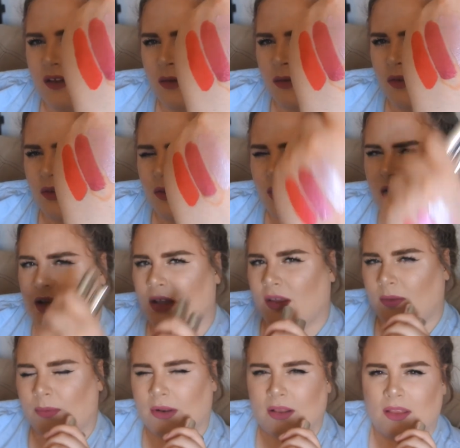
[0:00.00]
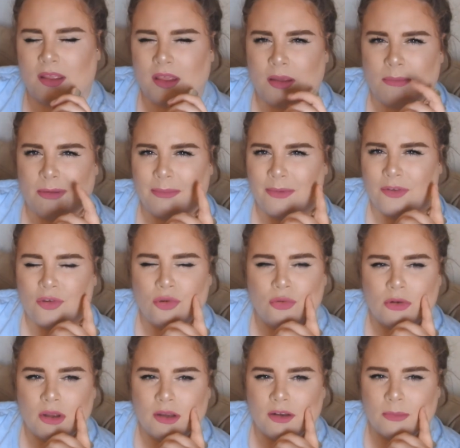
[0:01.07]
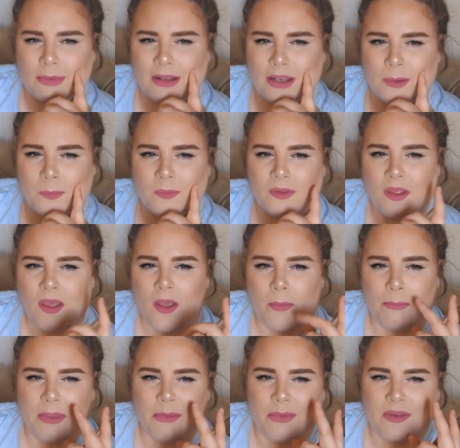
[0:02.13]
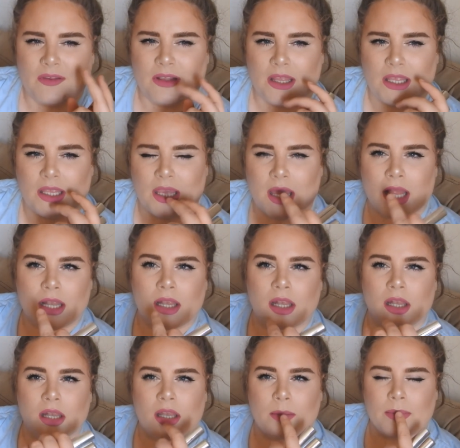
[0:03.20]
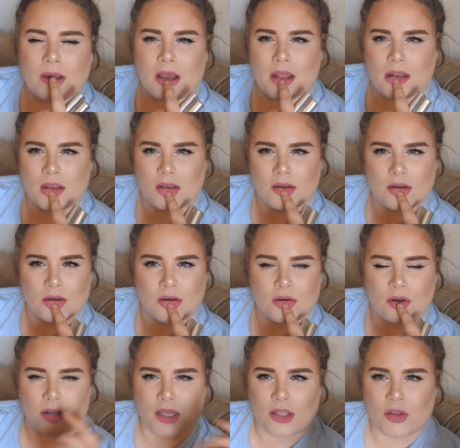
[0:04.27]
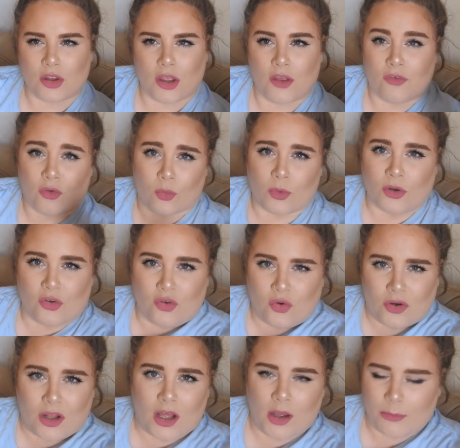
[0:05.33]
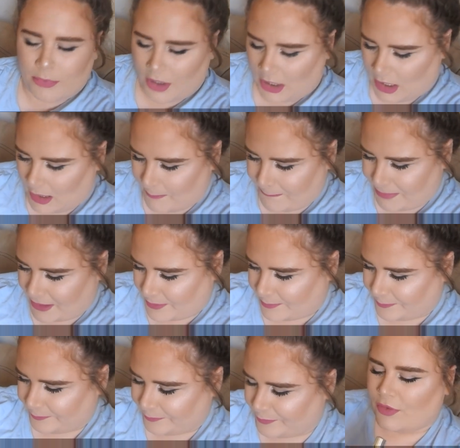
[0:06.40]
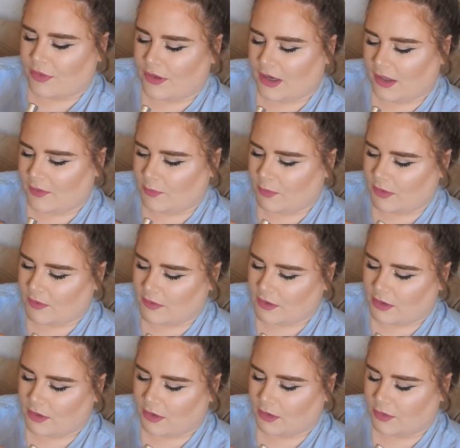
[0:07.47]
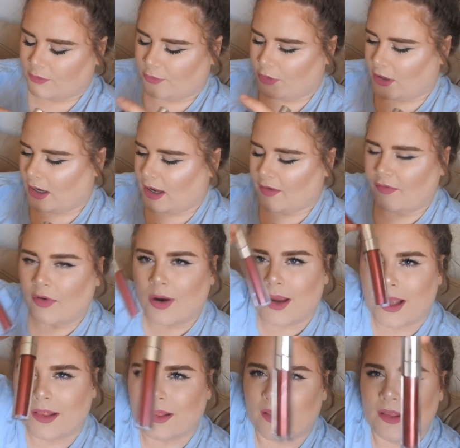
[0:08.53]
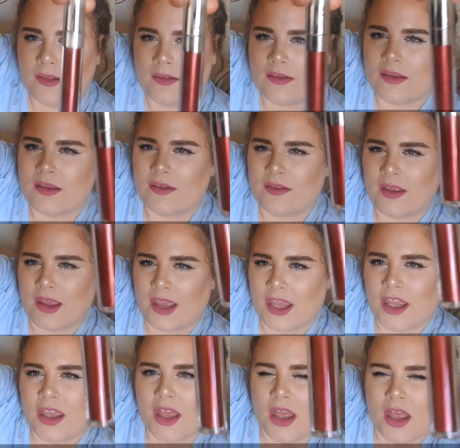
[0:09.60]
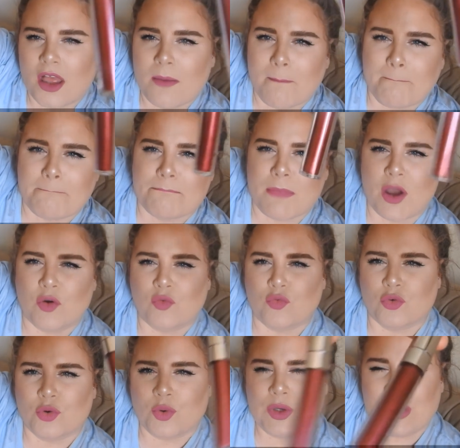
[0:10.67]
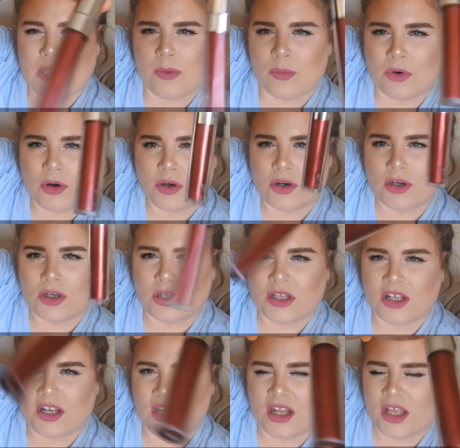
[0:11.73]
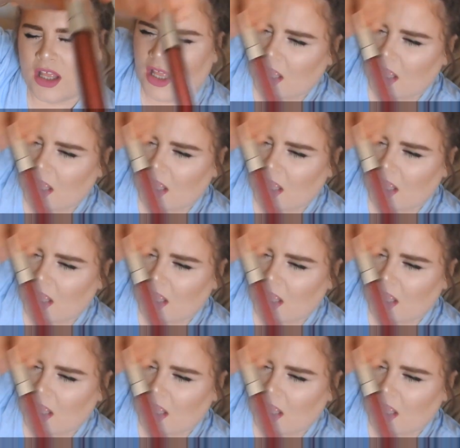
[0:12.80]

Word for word: that one's quite nice, but I think it might be too light on my lips. Maybe it's like a lip highlighter, or like if you want to do an ombre lip. So the next one is called Forever, and this is a maroony one.